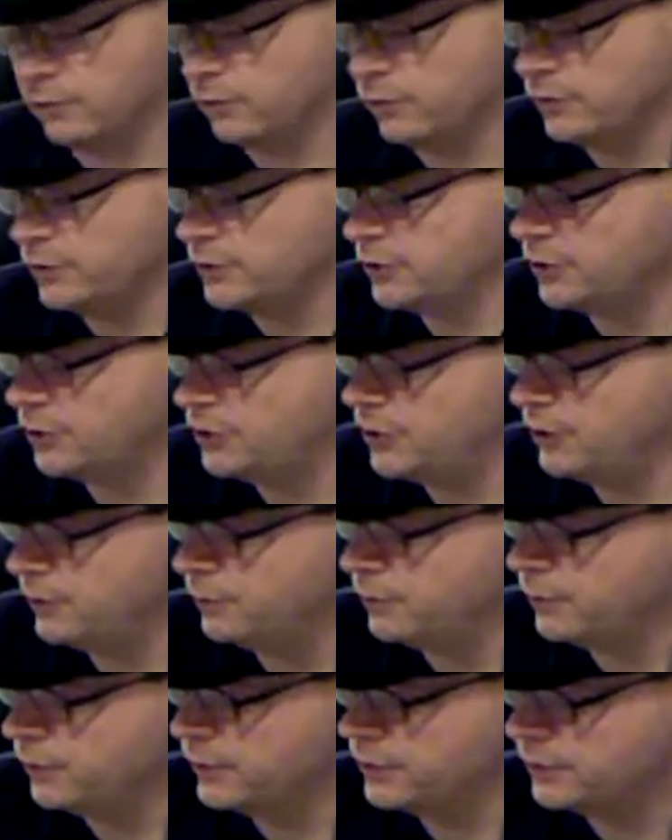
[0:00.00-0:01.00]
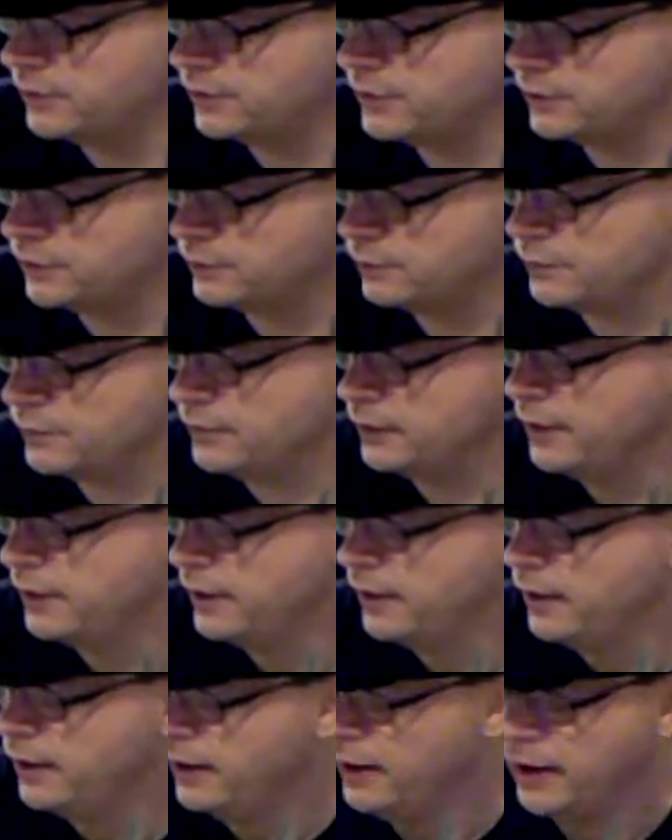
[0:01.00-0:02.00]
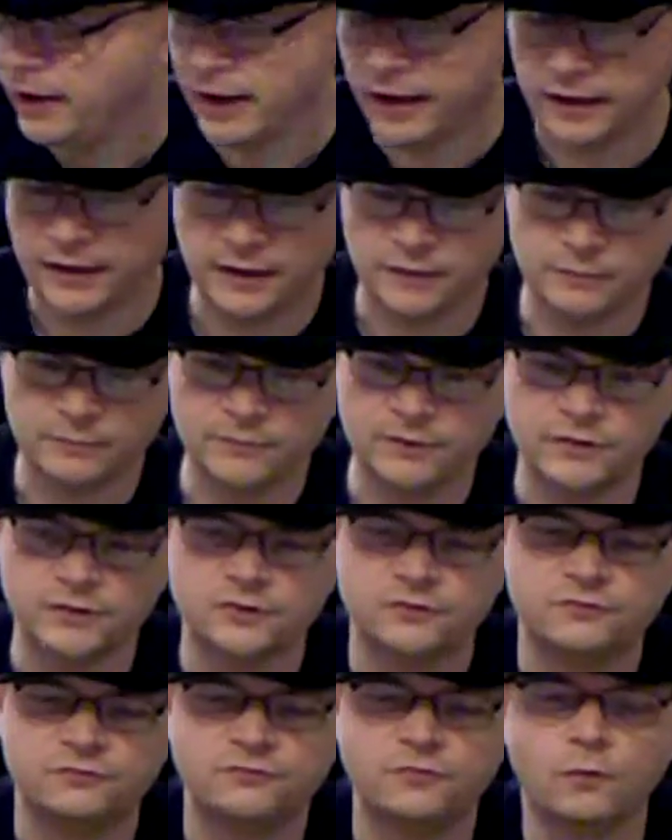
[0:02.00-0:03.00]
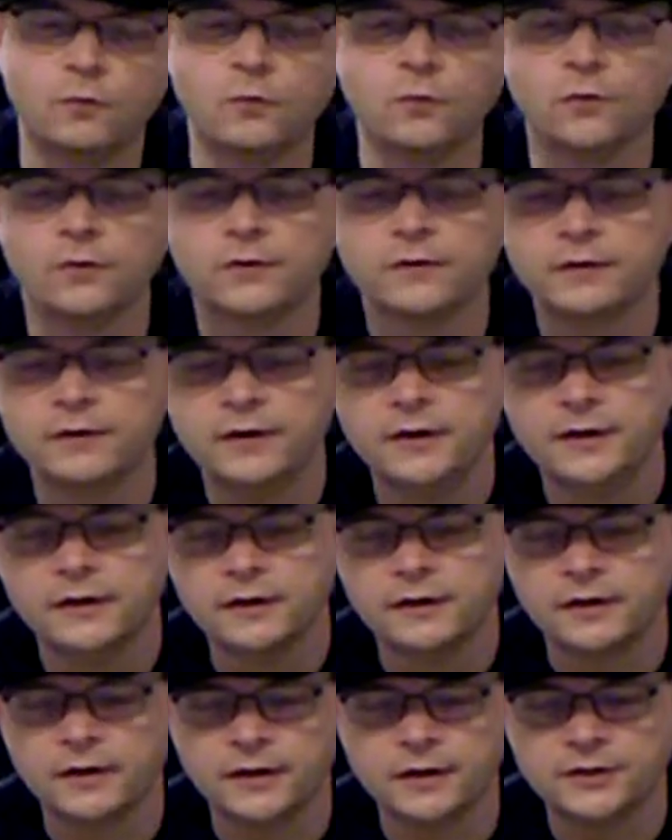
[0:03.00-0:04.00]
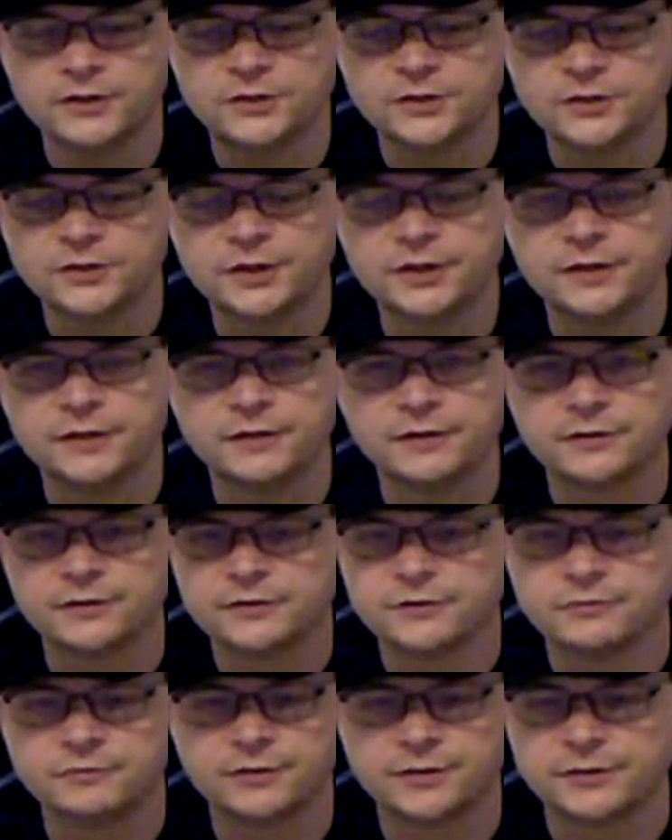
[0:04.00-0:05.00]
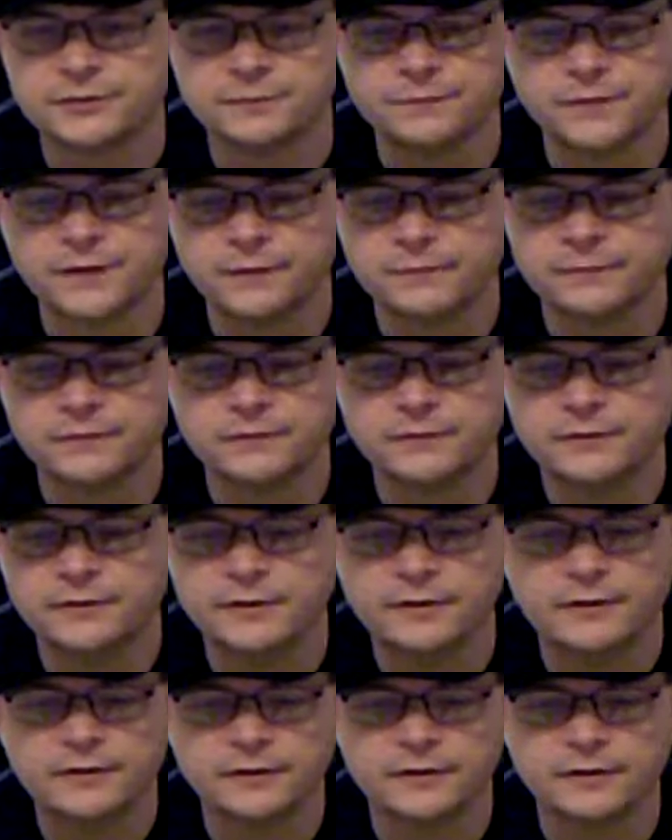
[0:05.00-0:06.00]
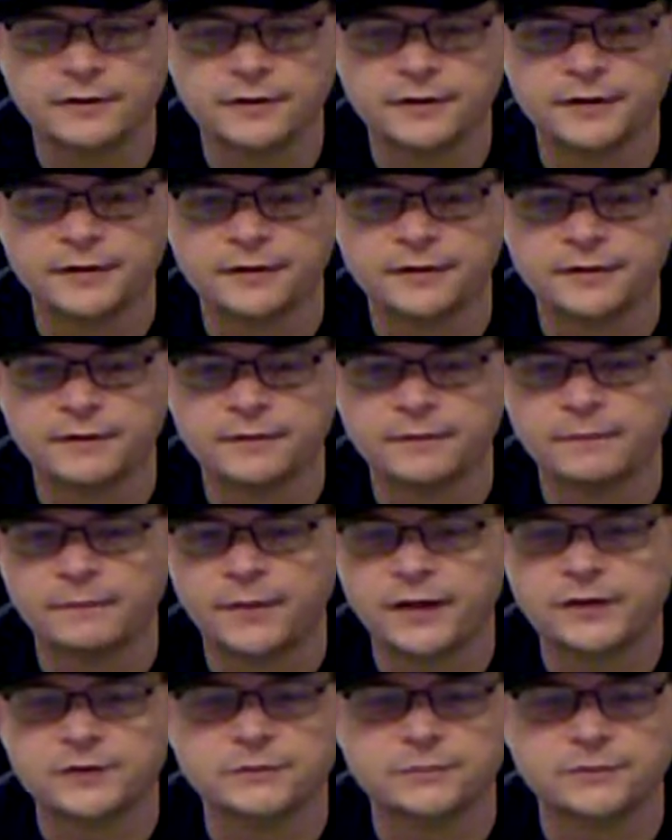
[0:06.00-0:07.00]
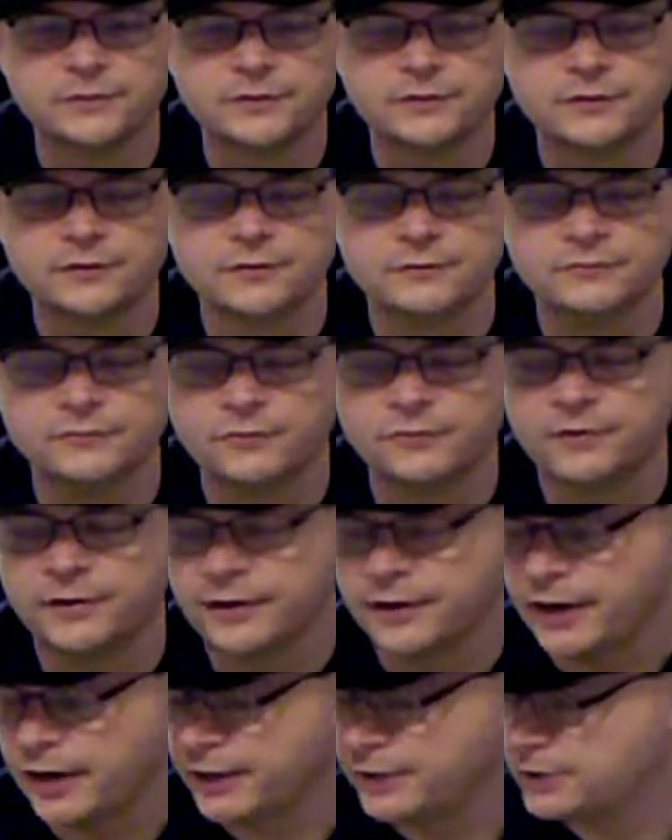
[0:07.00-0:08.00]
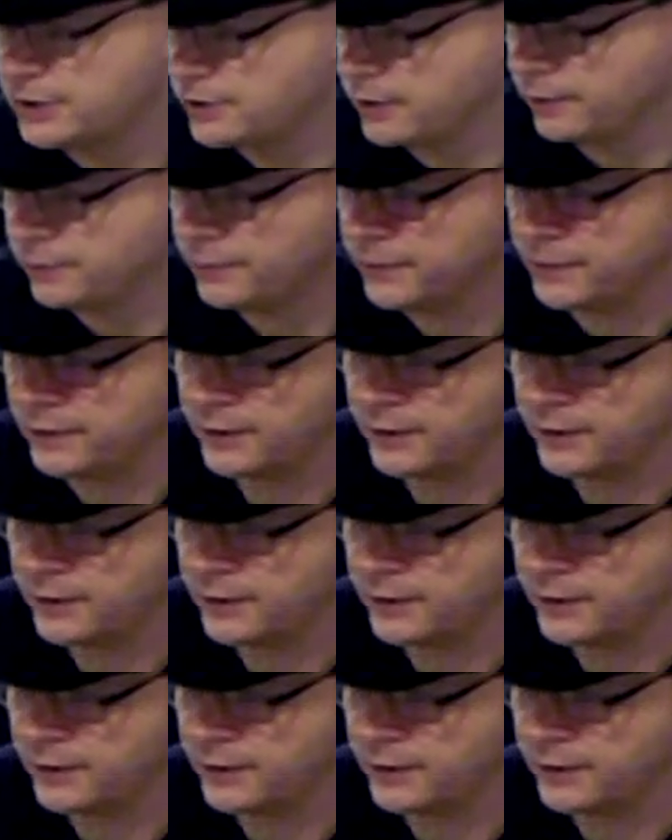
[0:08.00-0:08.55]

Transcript: ones, the cheap ones. This one, I keep this for just cutting construction paper. That's what it's good for, and I sharpen it